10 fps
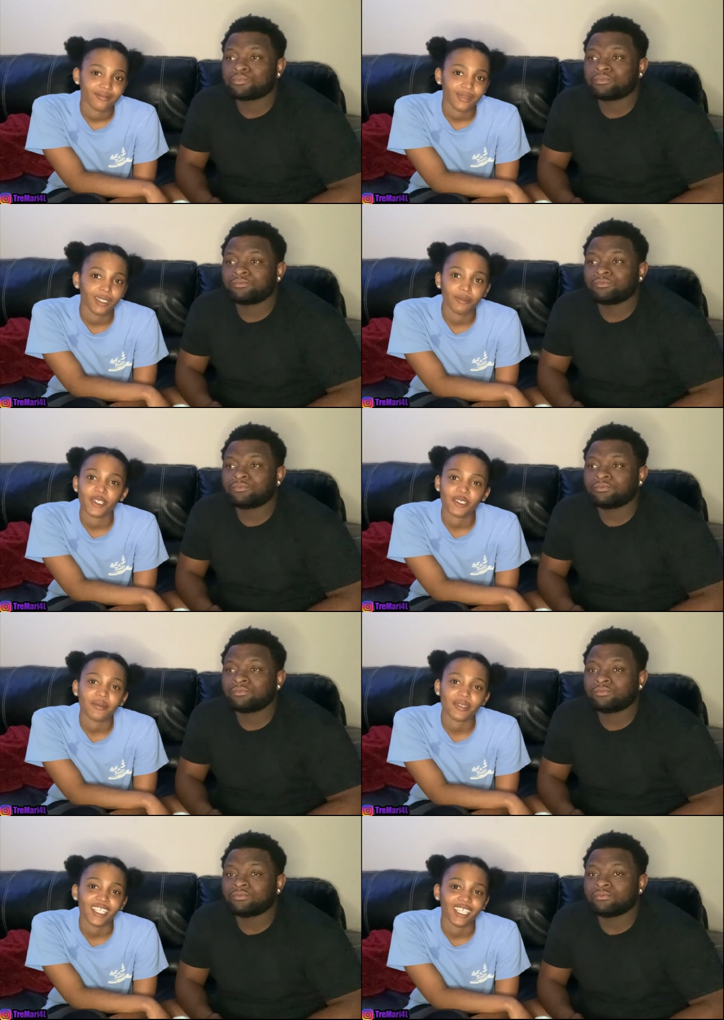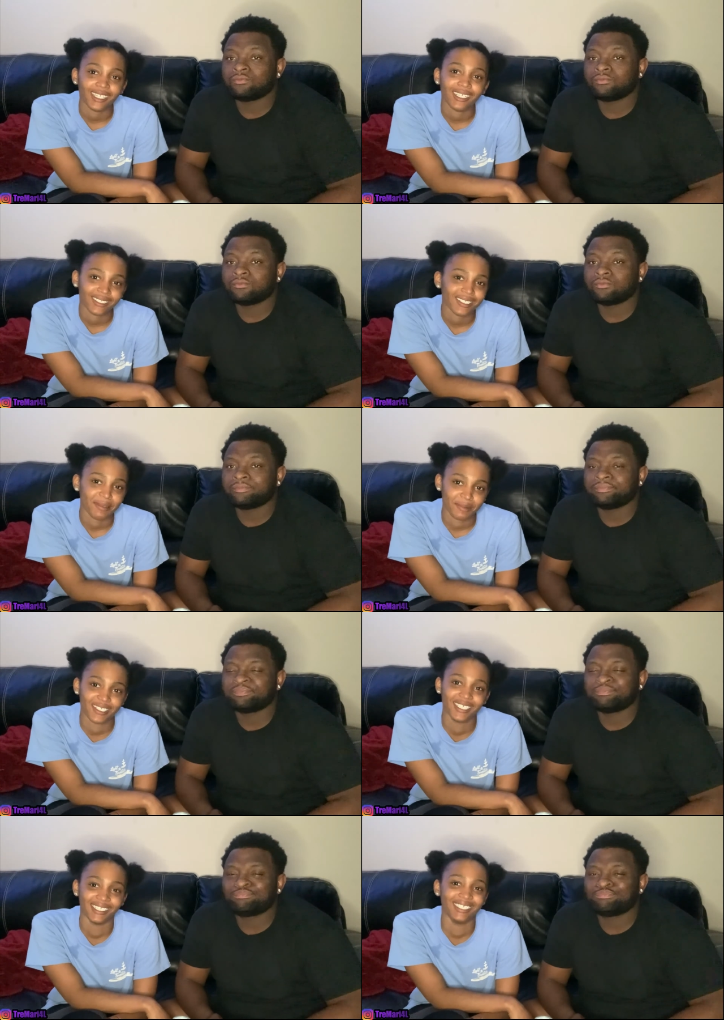Speaker 1: Probably be on some sneaky link type
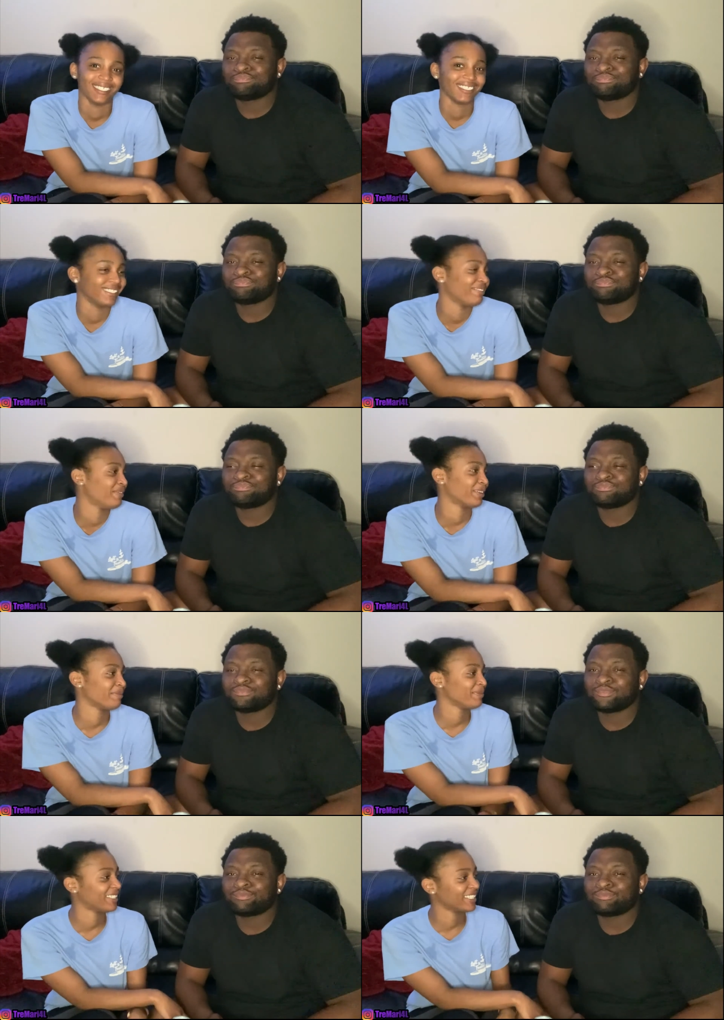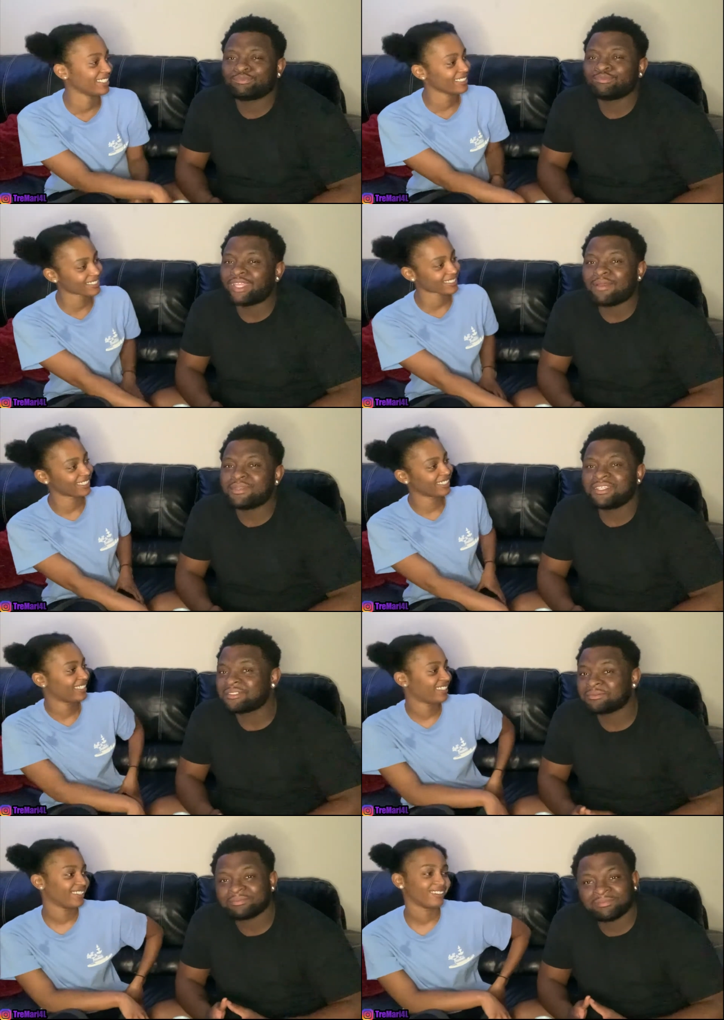shit, if you want to be honest.
Speaker 2: Not me.
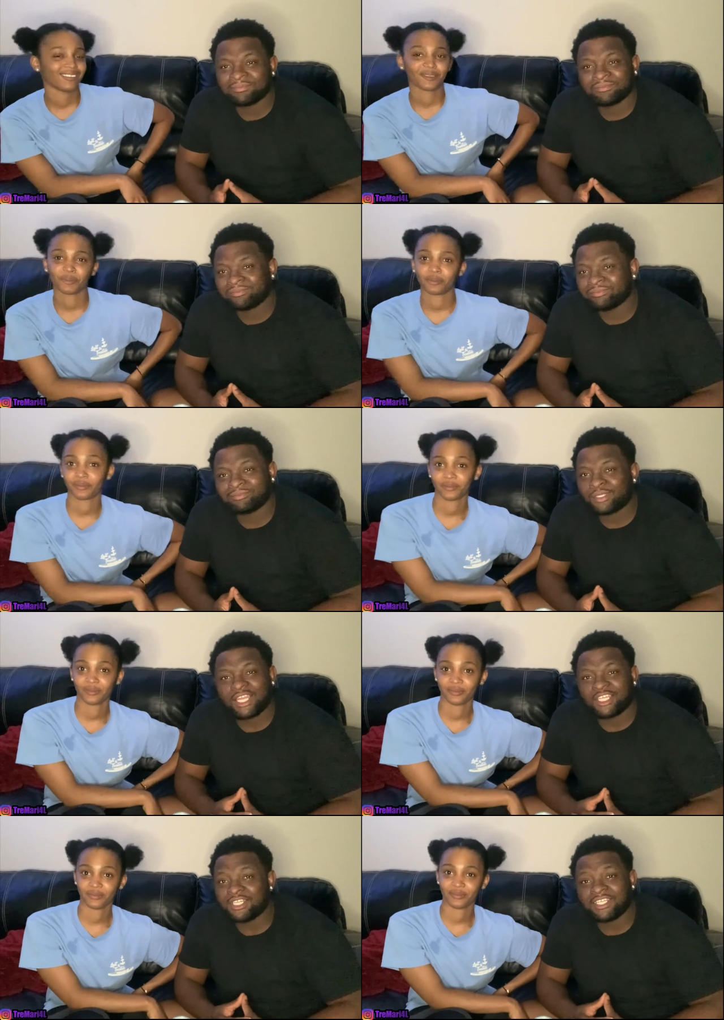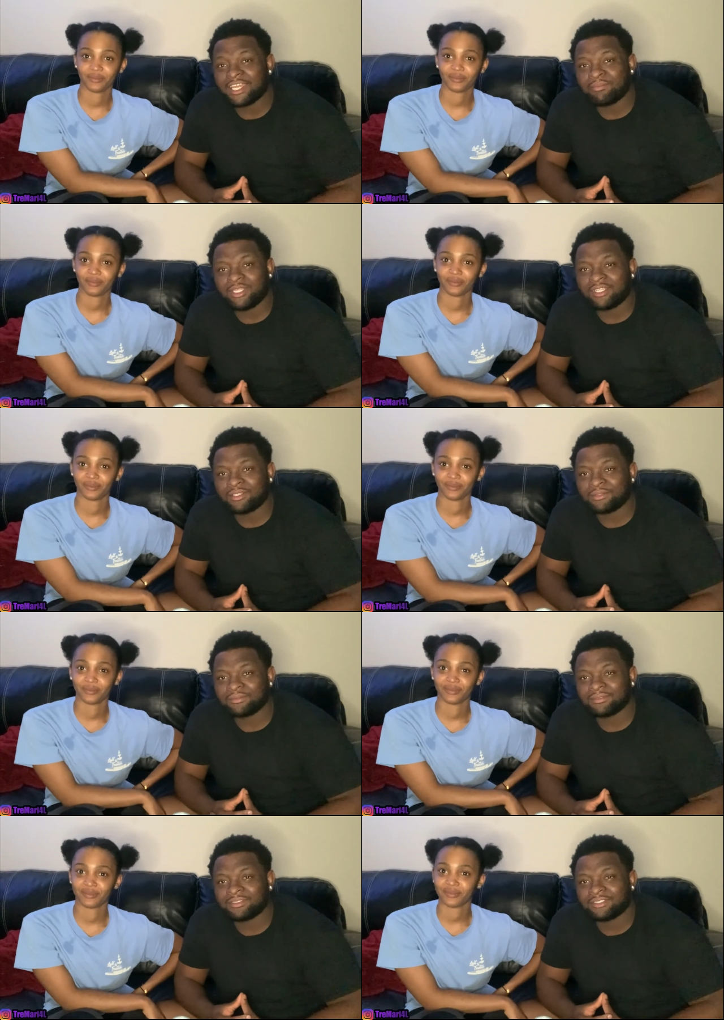Probably her, not me though.
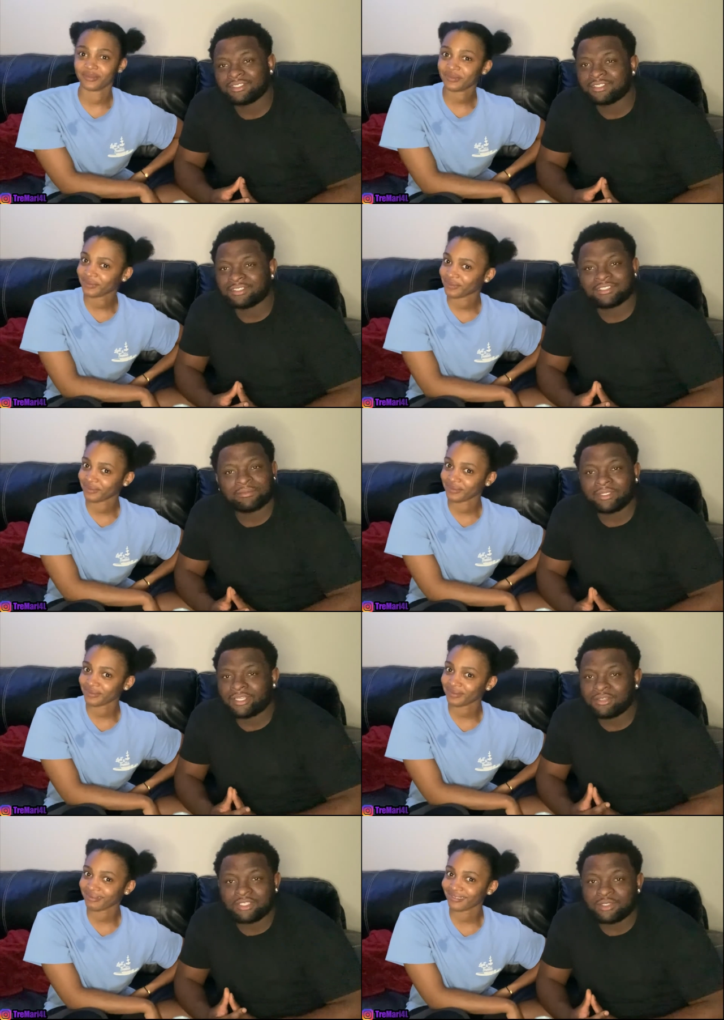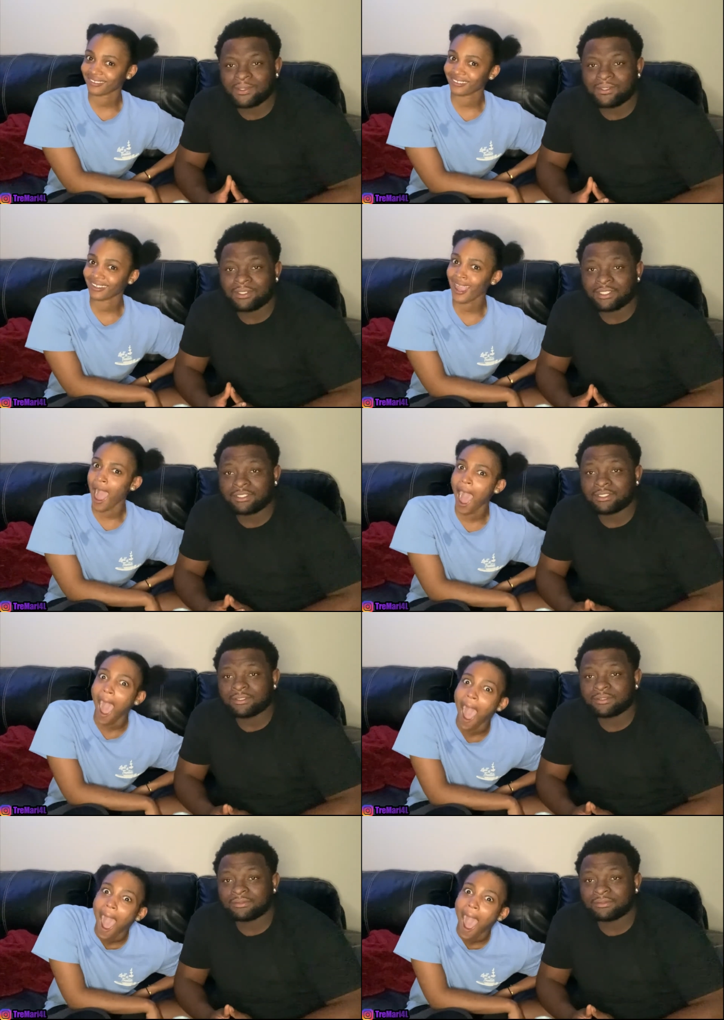See, me, I don't need roll like that.